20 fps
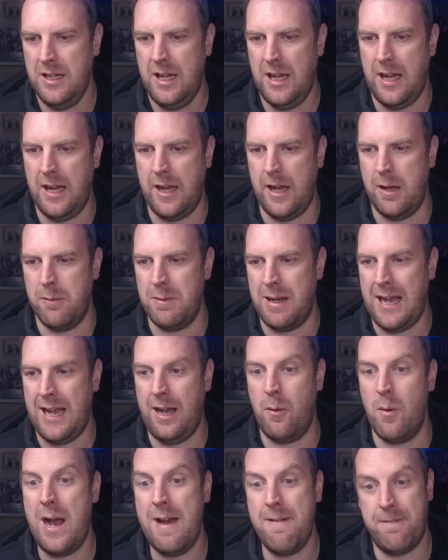
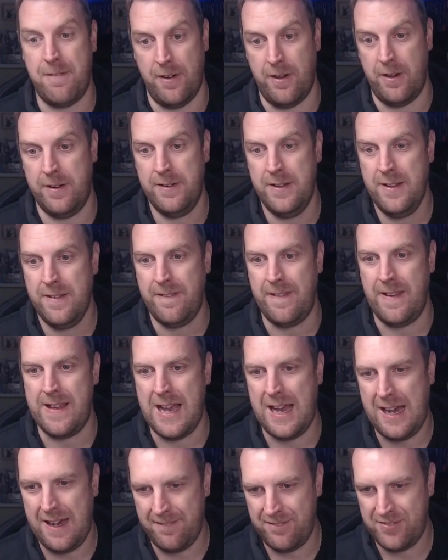However, they
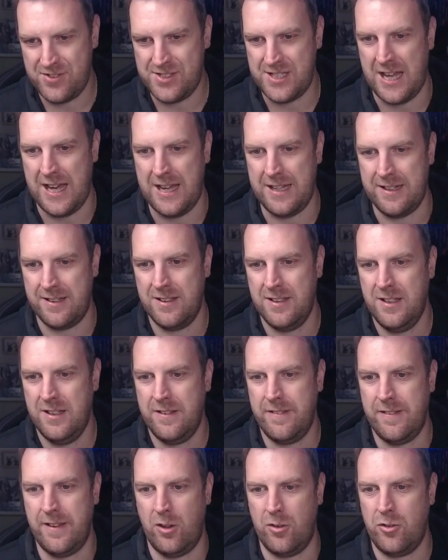have said
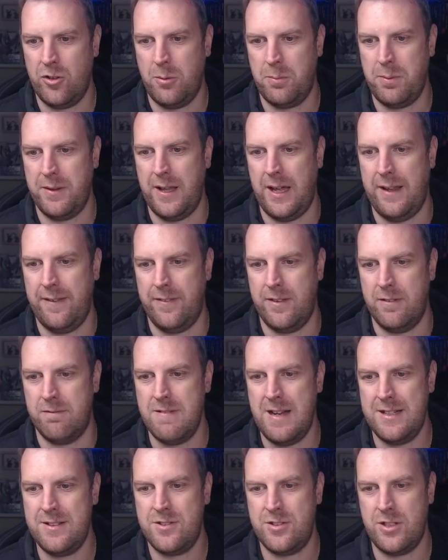that on top of that, the
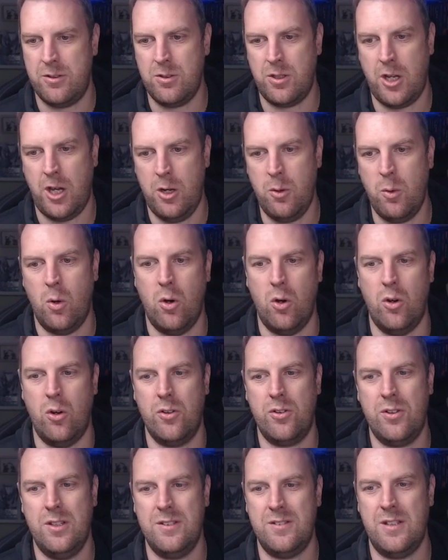Rad Zone
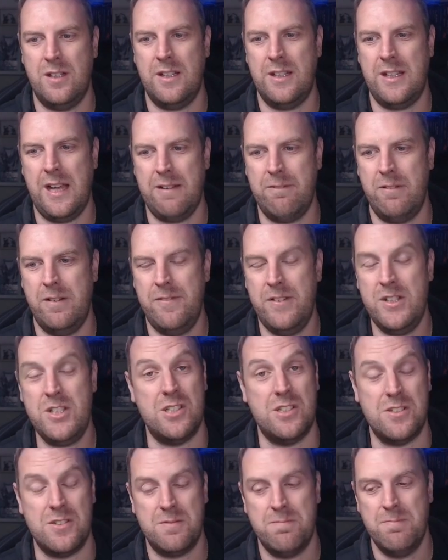cohort is going to get
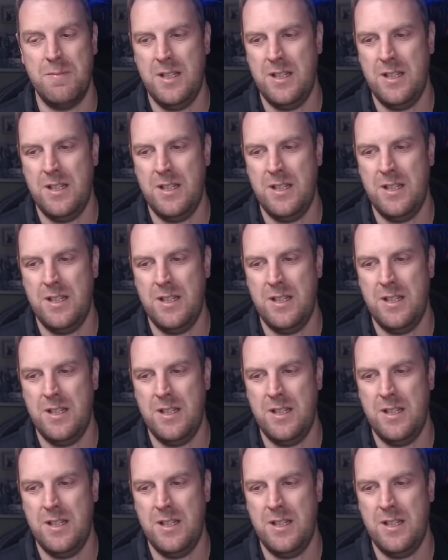revisions,